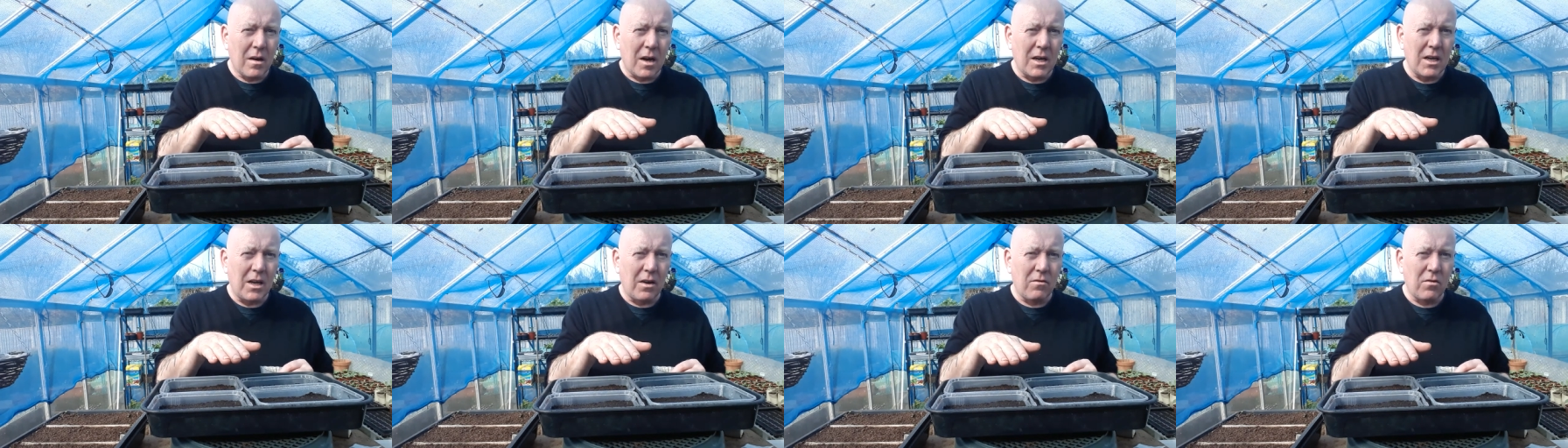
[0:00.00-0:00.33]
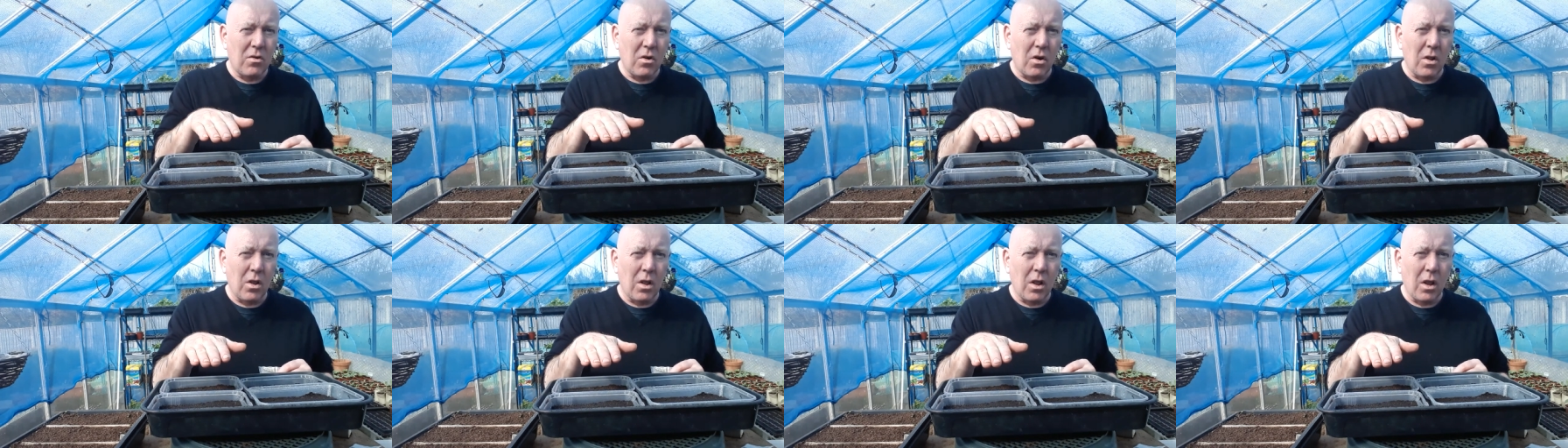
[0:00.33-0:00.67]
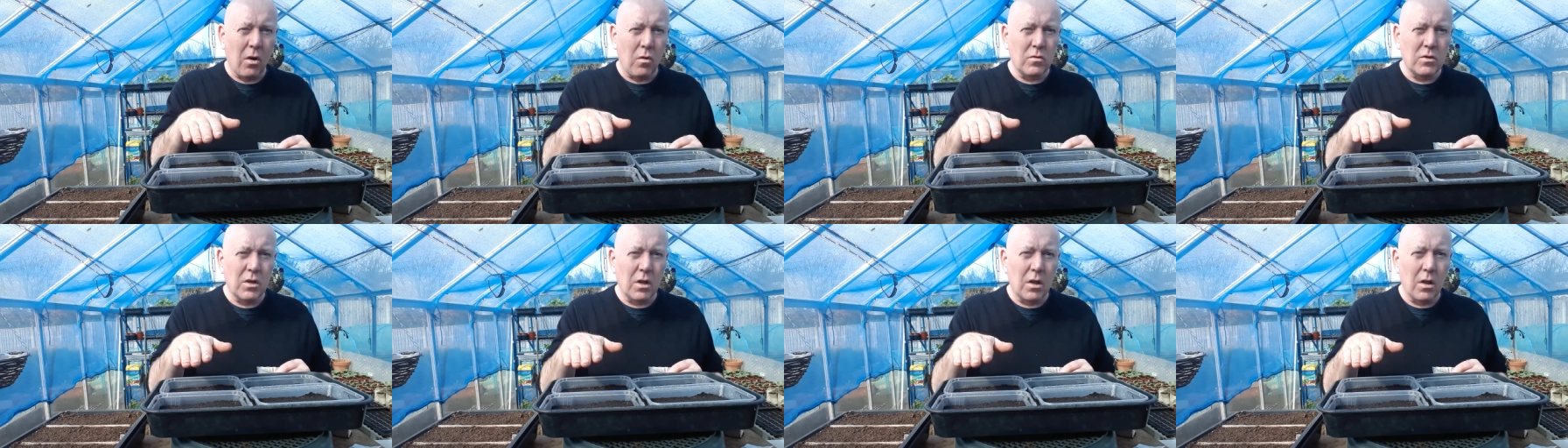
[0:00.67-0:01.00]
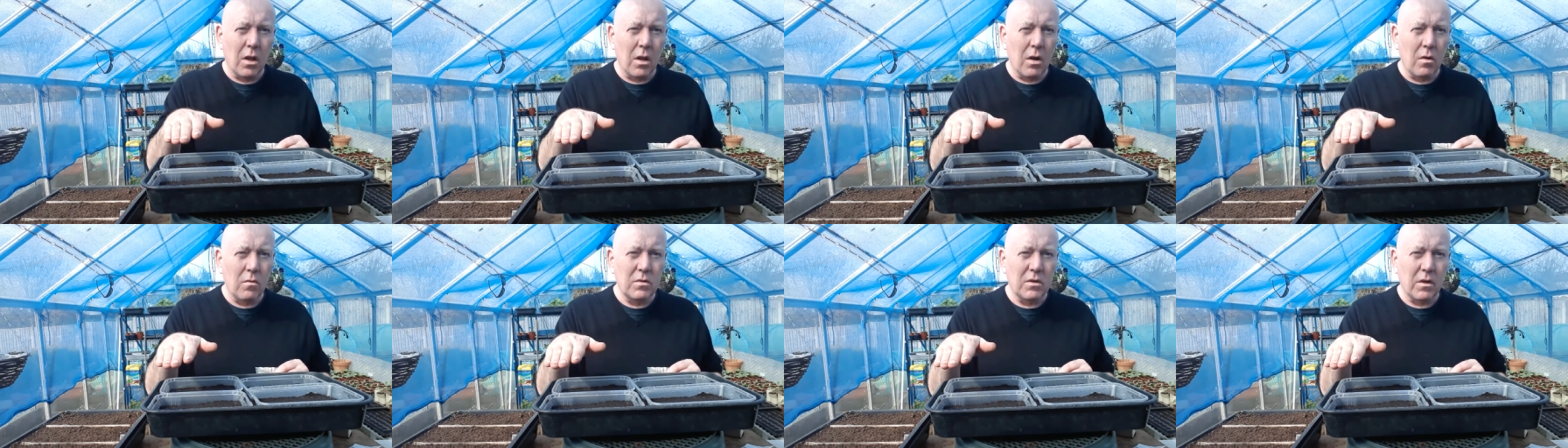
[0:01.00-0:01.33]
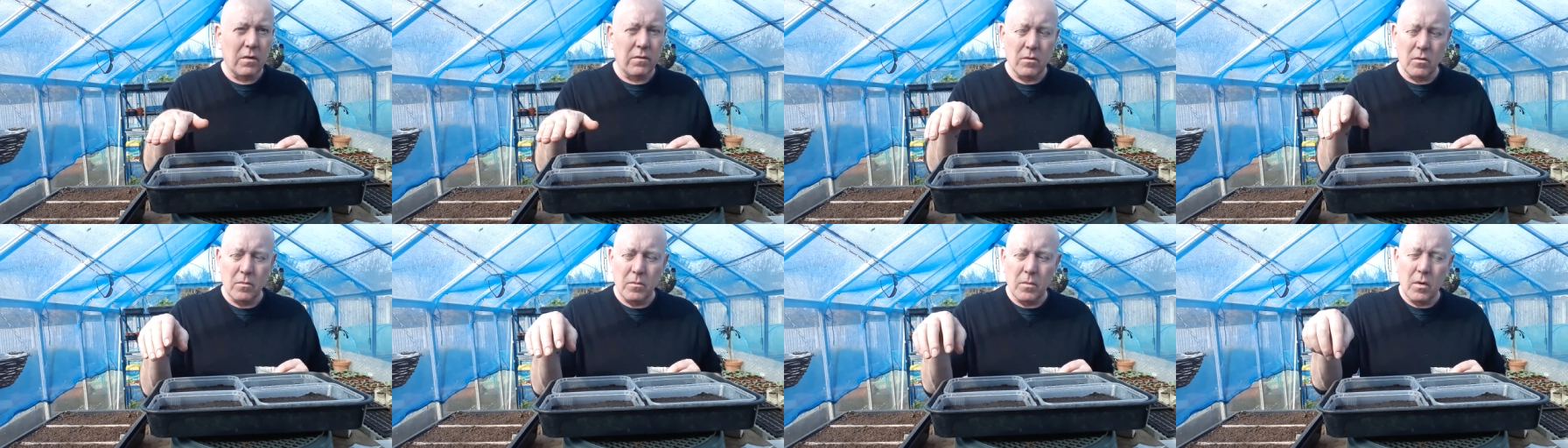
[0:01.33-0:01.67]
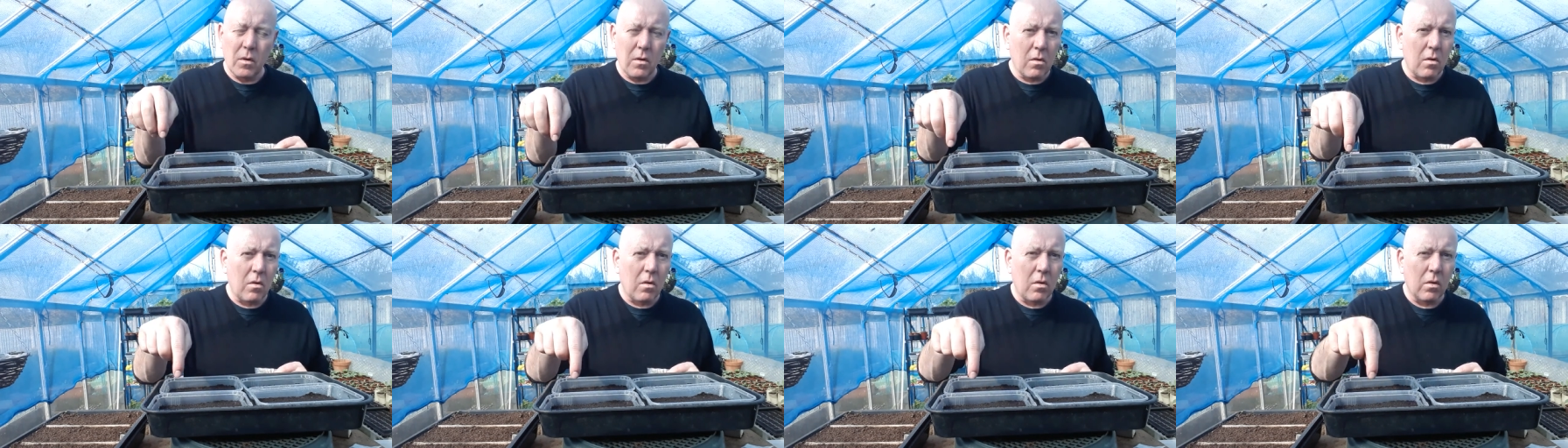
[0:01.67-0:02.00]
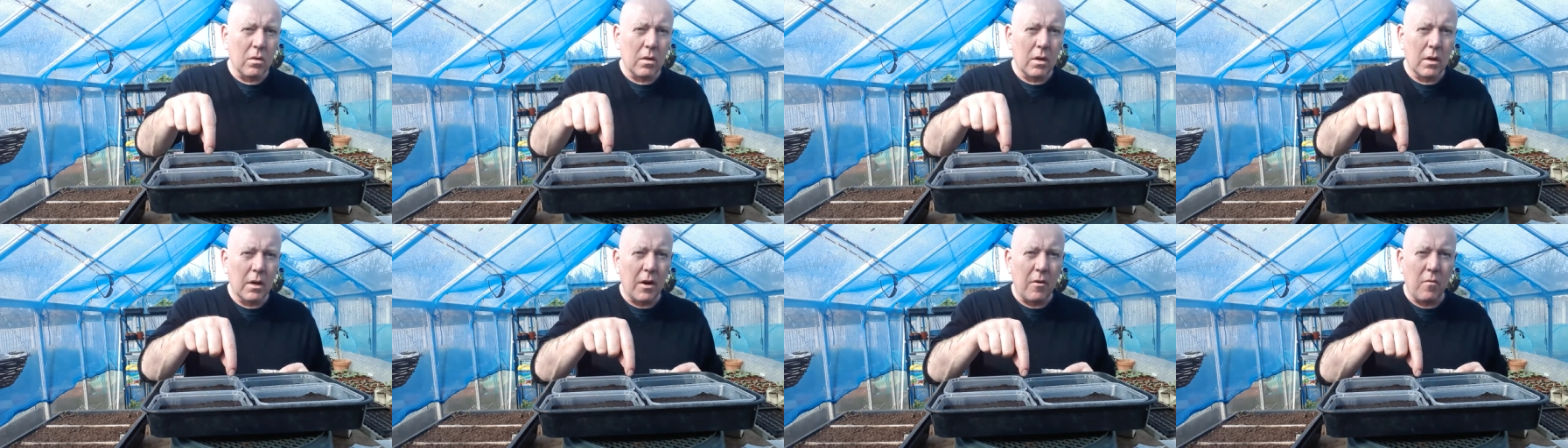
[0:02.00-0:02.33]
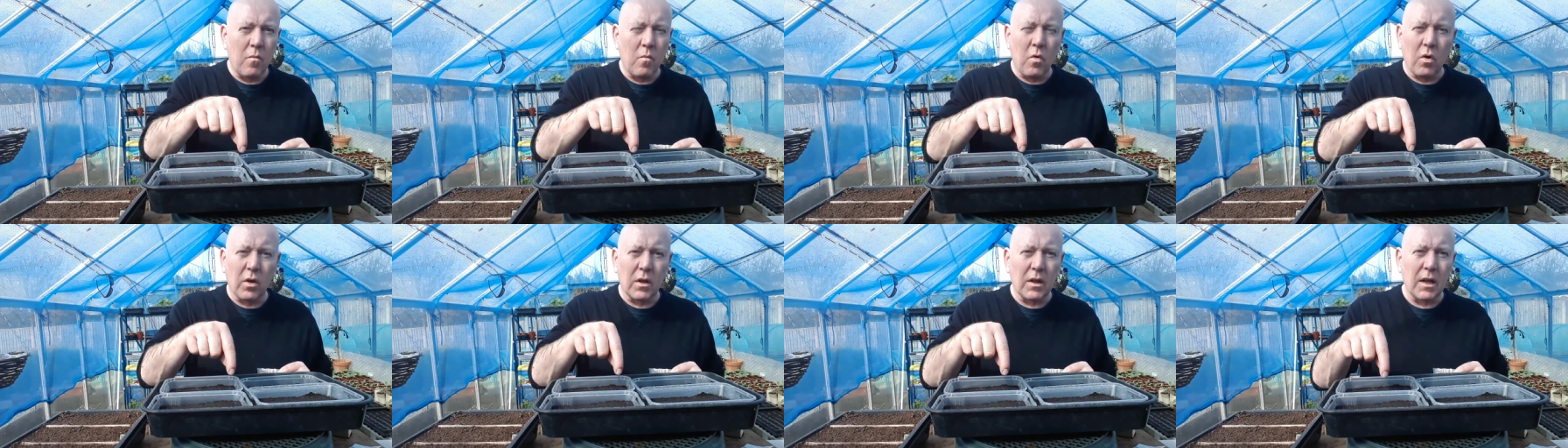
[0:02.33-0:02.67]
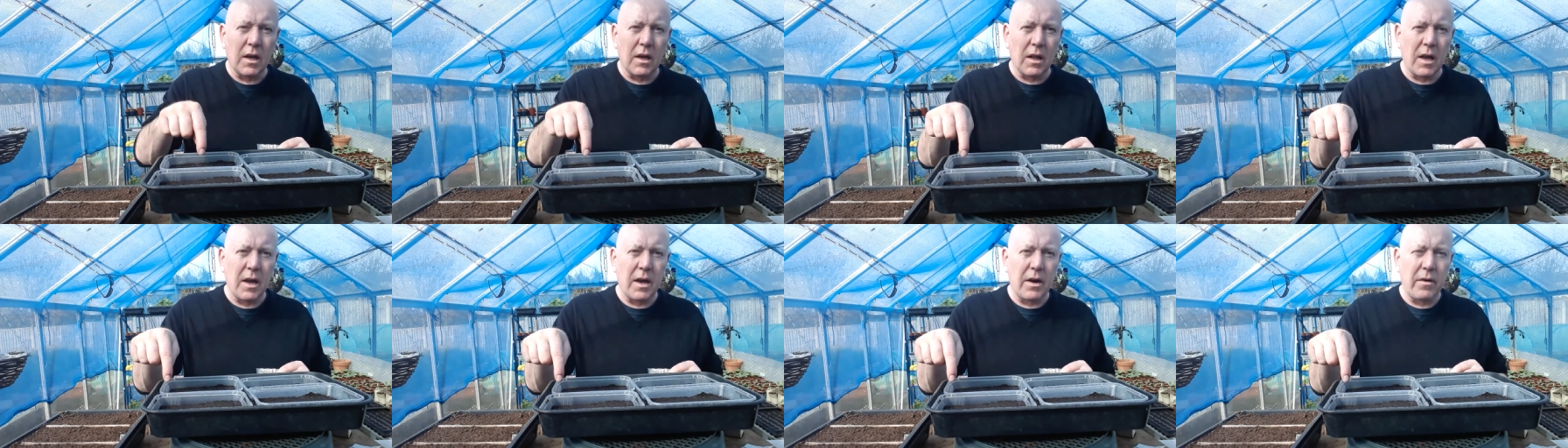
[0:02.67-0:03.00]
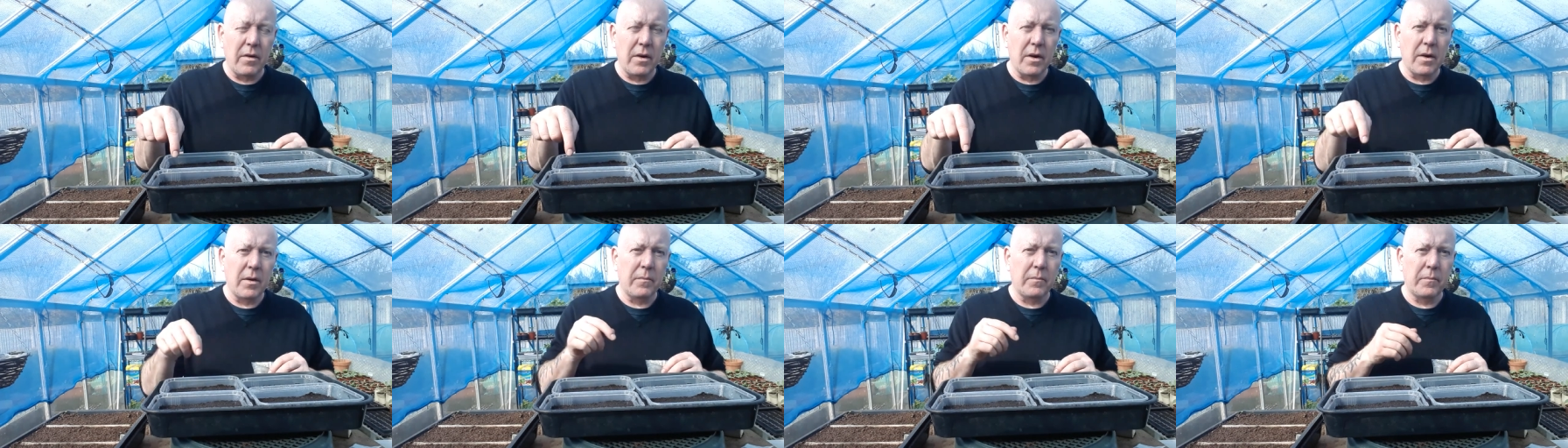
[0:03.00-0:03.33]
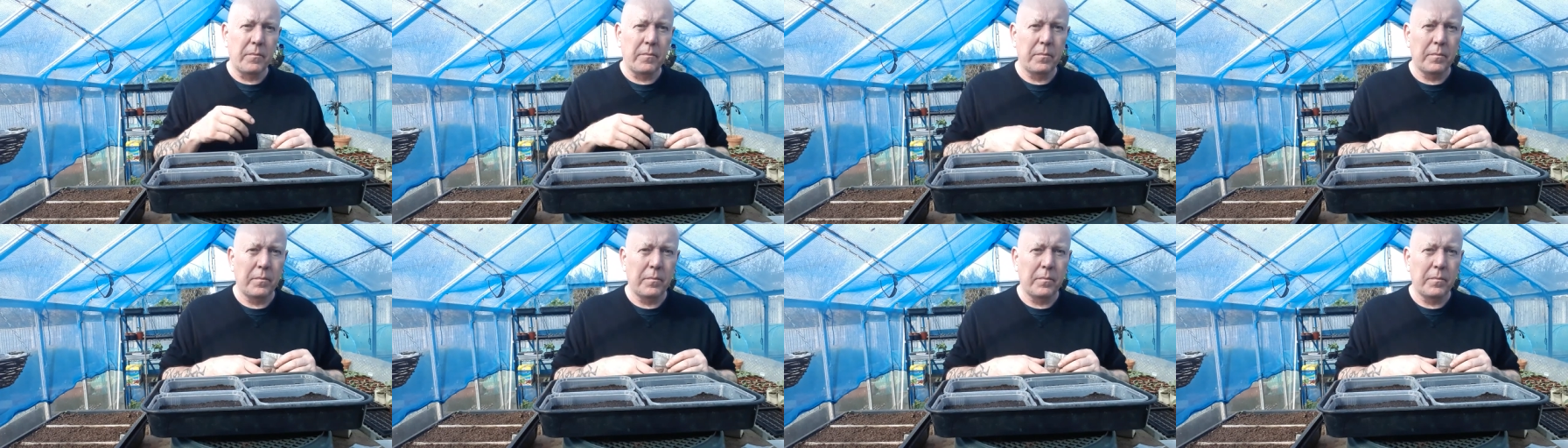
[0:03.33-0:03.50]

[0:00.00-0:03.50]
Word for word: and you've got loads and loads of them all in one little area.